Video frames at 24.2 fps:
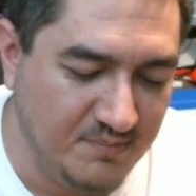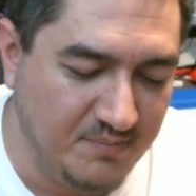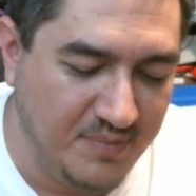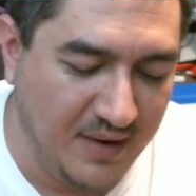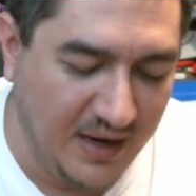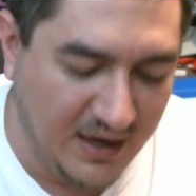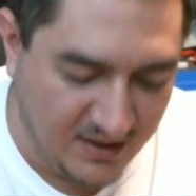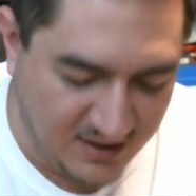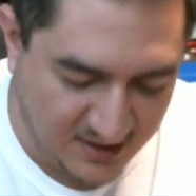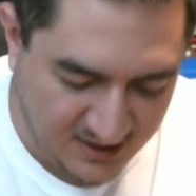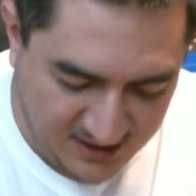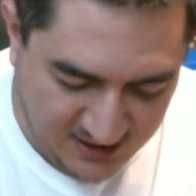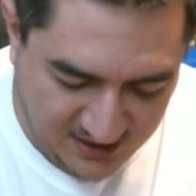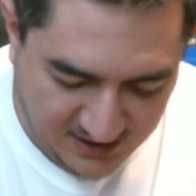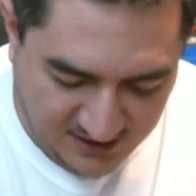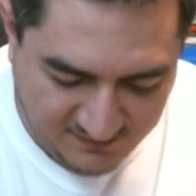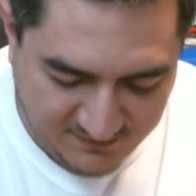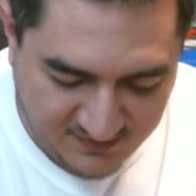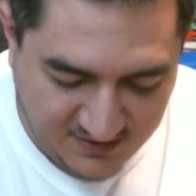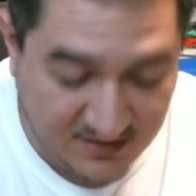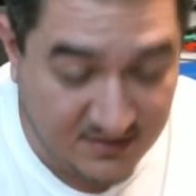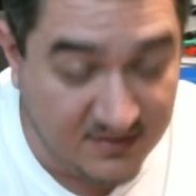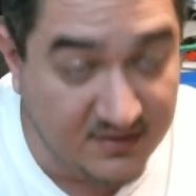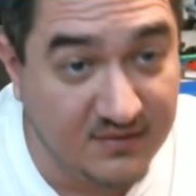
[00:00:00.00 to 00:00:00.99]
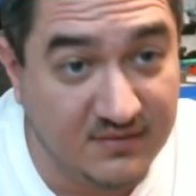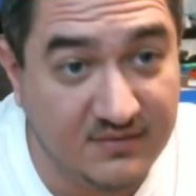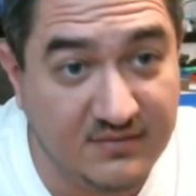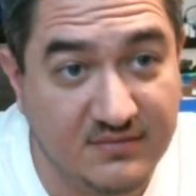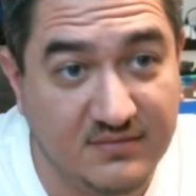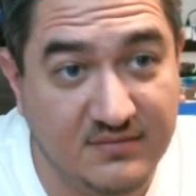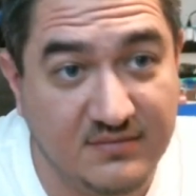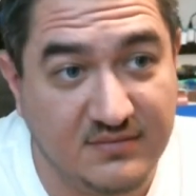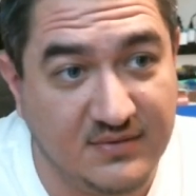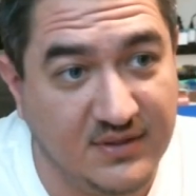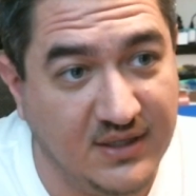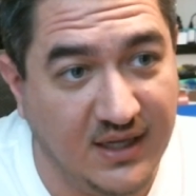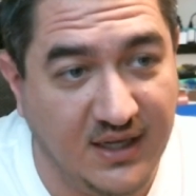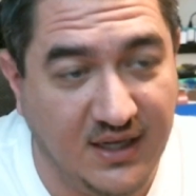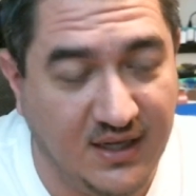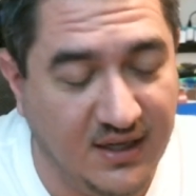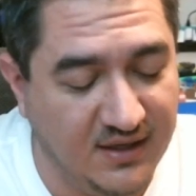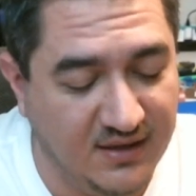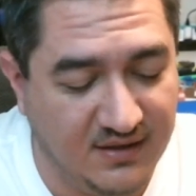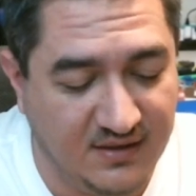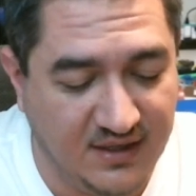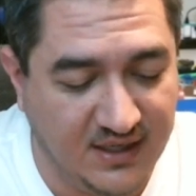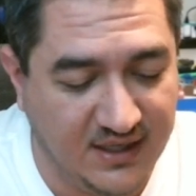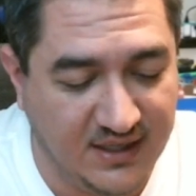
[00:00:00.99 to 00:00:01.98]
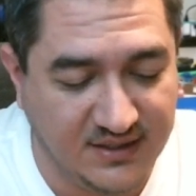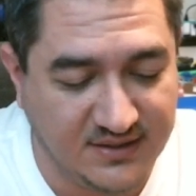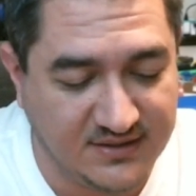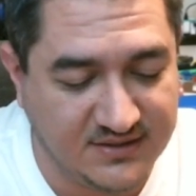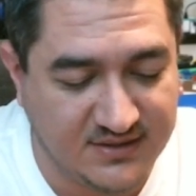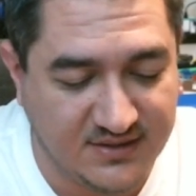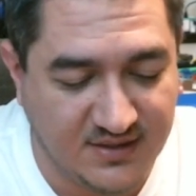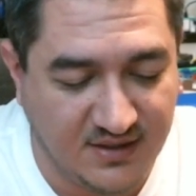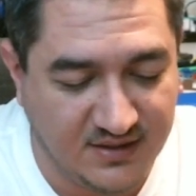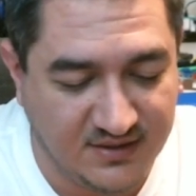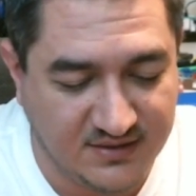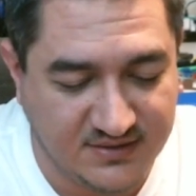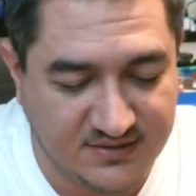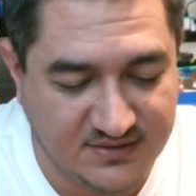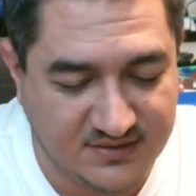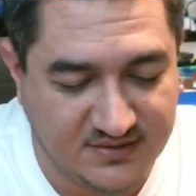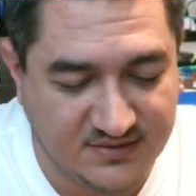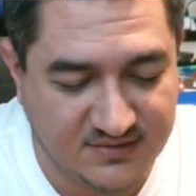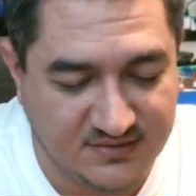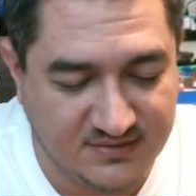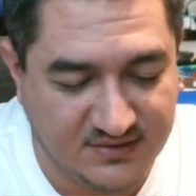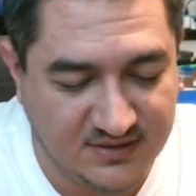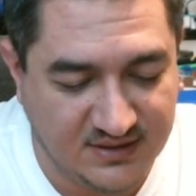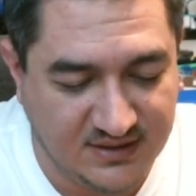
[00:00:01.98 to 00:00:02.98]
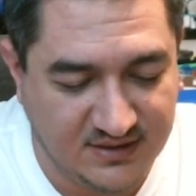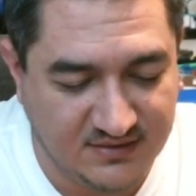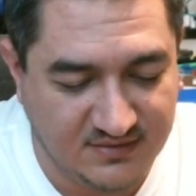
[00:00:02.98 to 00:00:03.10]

barely even, then it starts,